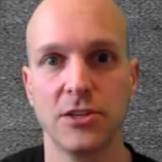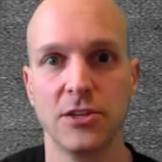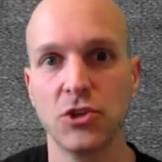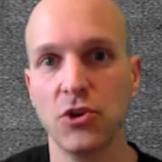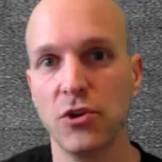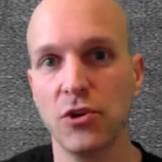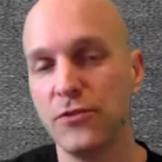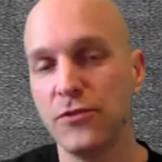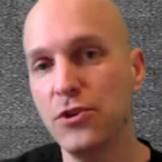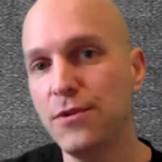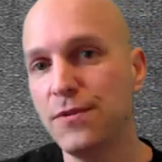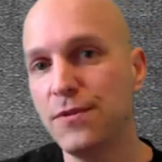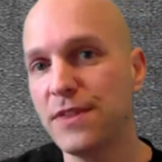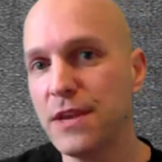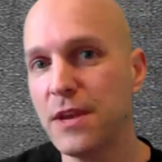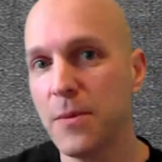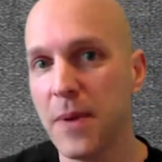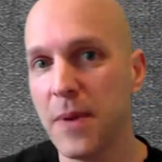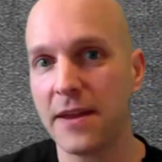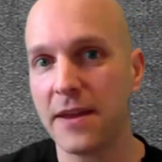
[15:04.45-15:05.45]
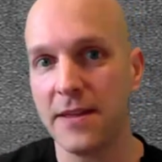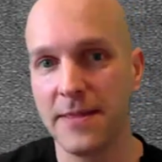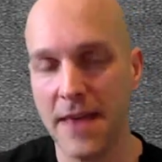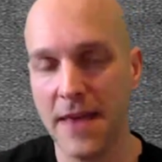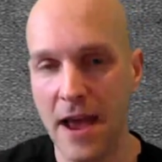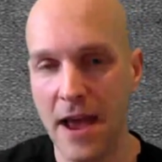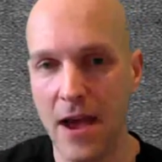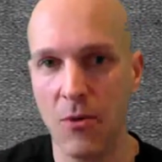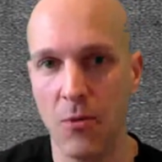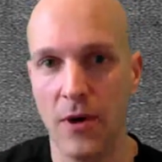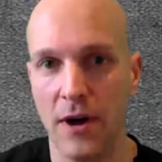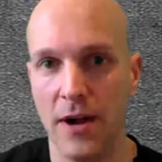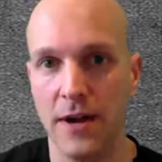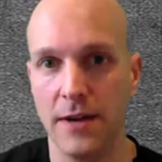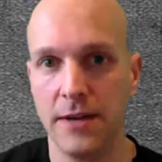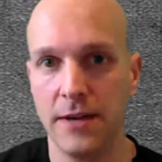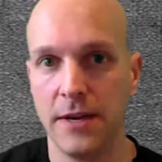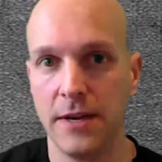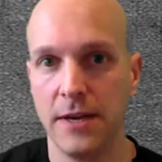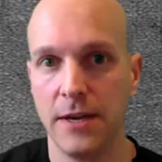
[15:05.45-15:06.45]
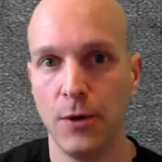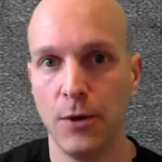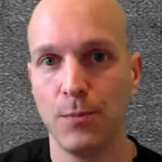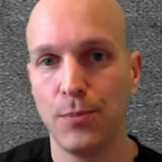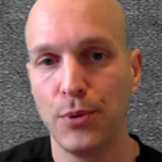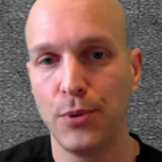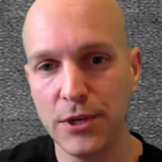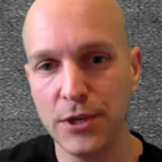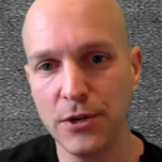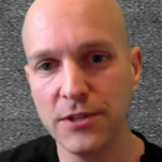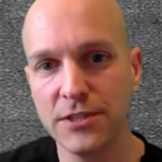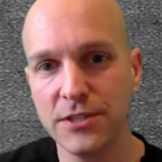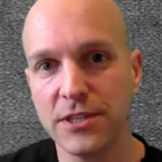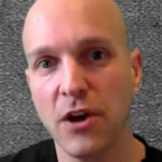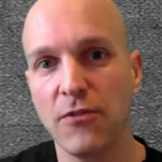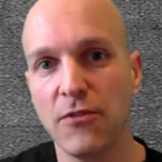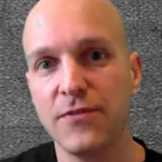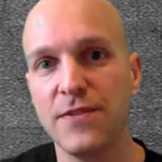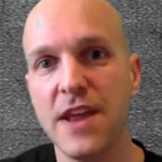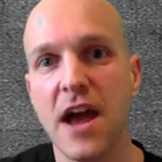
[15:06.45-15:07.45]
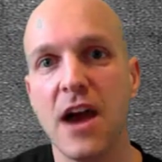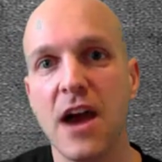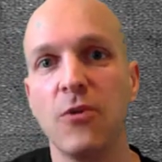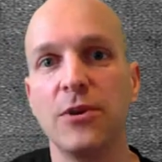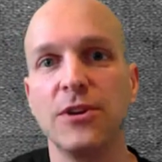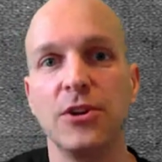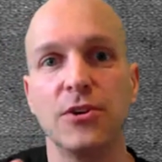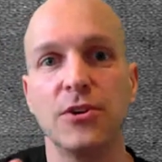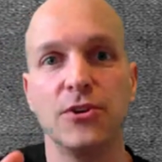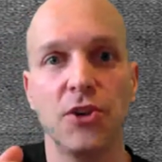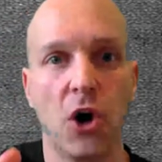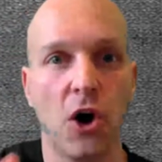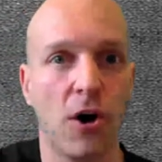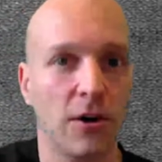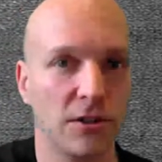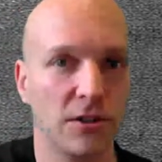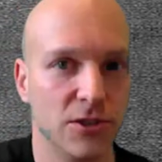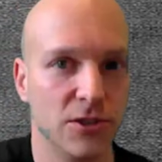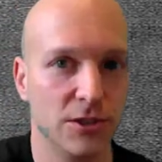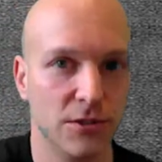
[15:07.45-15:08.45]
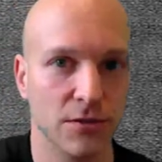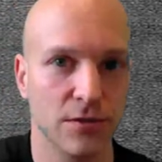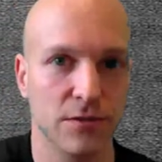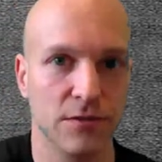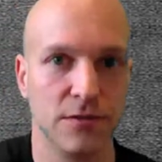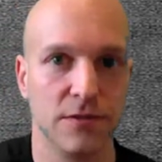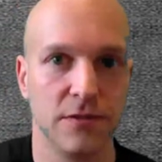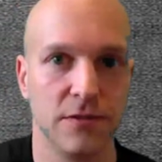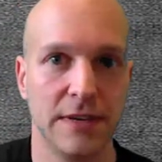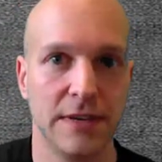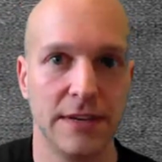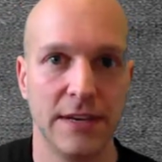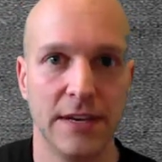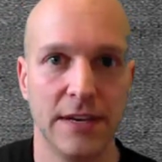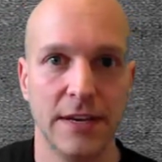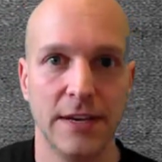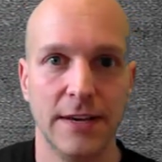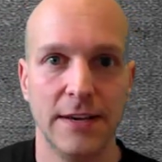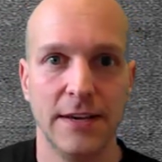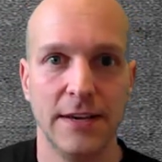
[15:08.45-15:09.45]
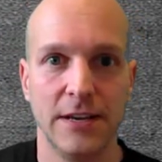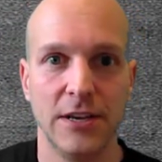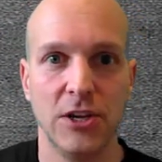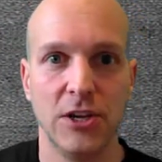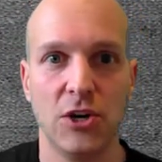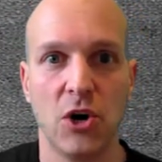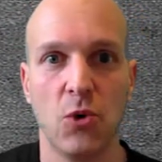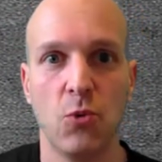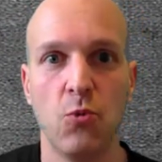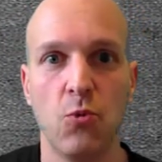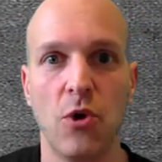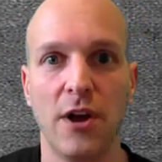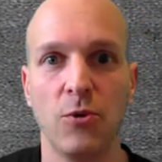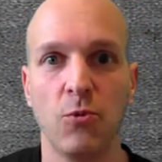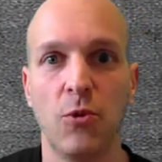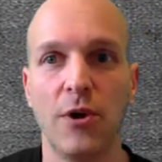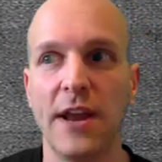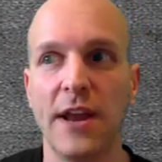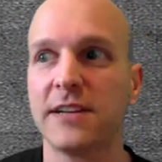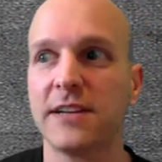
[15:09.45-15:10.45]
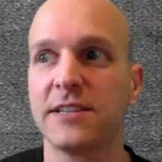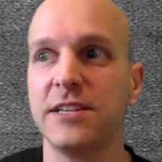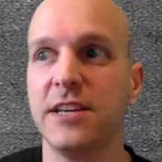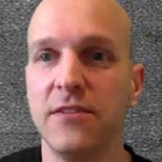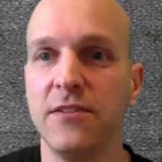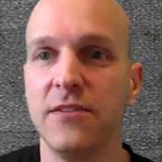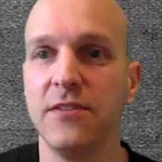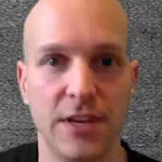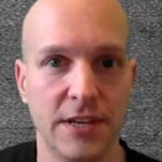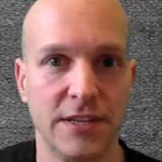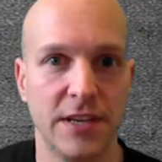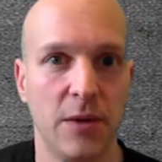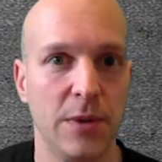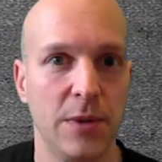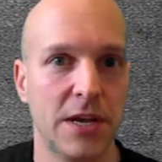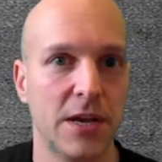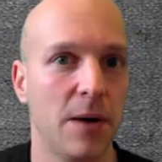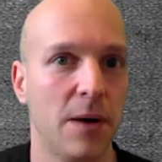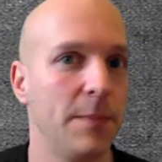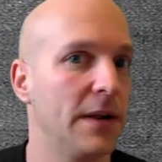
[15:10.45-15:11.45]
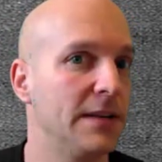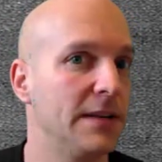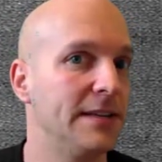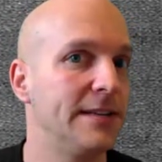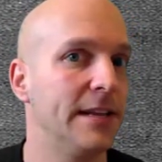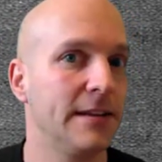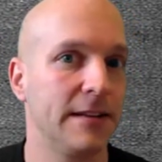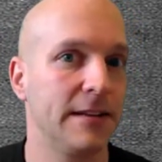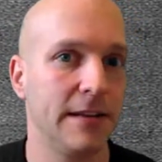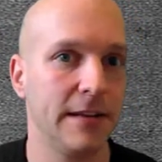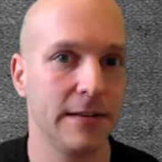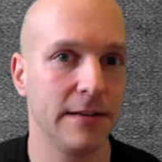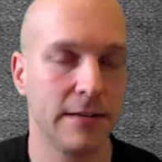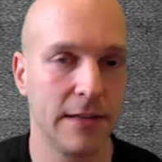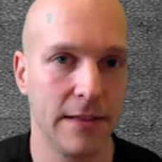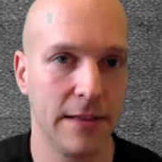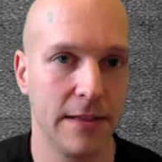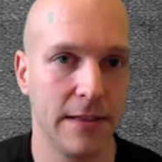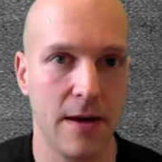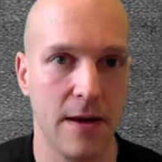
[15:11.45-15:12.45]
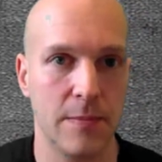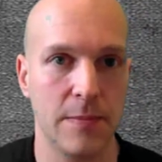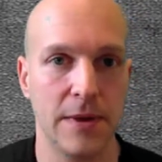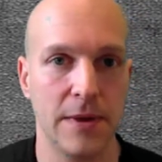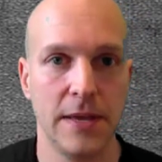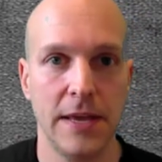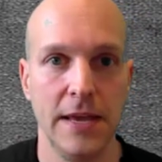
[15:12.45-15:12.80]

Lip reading: So if you think about it that way, put yourself now in your dog's shoes. You know, what activities have become addicting to them,